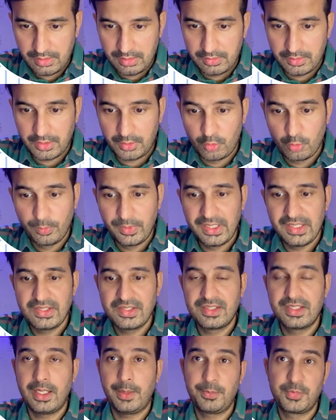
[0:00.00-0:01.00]
There are too many
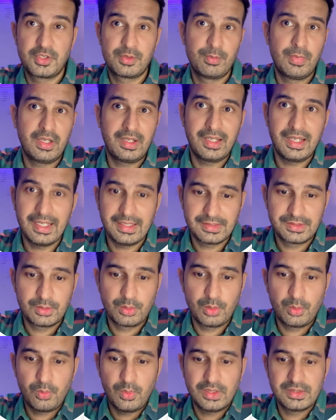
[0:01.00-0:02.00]
steps, but yes,
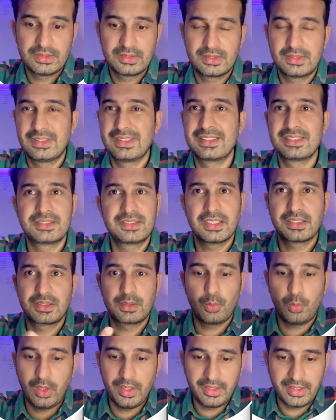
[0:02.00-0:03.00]
you know, once this is just
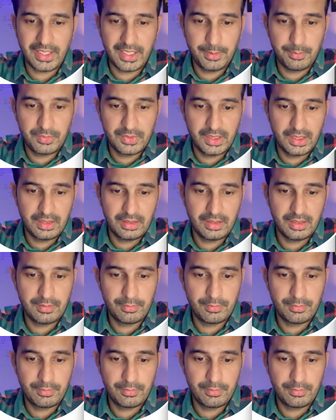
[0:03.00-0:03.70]
a one time thing.